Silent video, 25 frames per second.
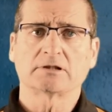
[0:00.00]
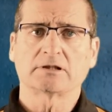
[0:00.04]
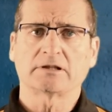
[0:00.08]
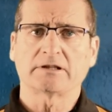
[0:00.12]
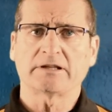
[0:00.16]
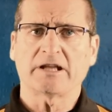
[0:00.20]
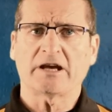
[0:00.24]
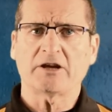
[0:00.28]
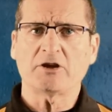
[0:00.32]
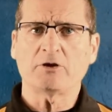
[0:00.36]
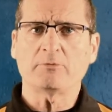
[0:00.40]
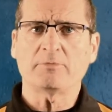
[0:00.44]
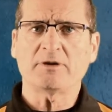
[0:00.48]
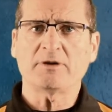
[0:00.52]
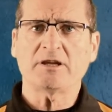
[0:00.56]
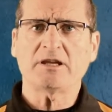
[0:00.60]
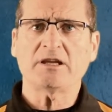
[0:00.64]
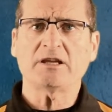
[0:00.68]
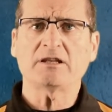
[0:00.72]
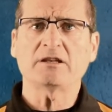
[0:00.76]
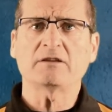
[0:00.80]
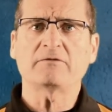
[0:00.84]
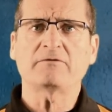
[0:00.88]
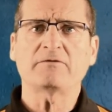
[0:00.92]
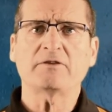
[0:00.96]
Now you
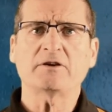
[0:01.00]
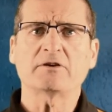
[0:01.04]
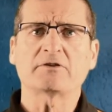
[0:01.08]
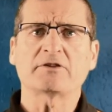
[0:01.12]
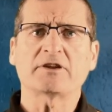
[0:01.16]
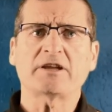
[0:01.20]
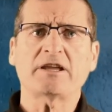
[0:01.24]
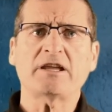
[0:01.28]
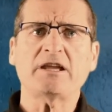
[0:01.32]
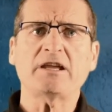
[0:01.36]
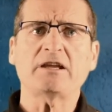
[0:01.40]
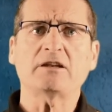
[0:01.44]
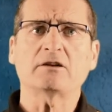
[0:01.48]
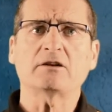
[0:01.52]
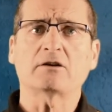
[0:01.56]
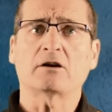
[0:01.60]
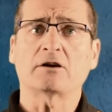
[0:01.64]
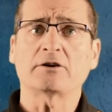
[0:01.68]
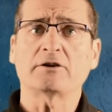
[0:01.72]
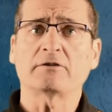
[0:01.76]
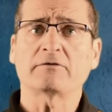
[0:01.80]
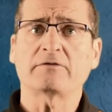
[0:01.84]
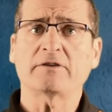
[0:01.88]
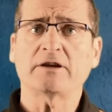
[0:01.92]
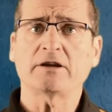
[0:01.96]
begin to feel the heat on
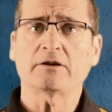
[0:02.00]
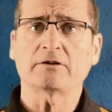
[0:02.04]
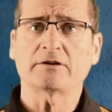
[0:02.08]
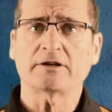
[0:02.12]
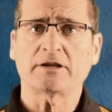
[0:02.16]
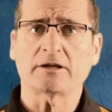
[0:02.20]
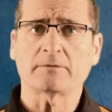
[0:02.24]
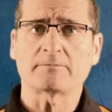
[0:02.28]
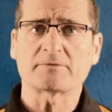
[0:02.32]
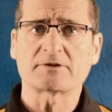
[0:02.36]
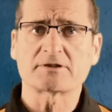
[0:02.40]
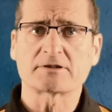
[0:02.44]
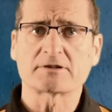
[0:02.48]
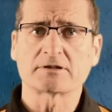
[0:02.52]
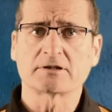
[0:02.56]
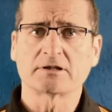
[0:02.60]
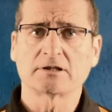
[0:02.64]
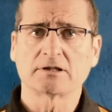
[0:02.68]
your fingertips.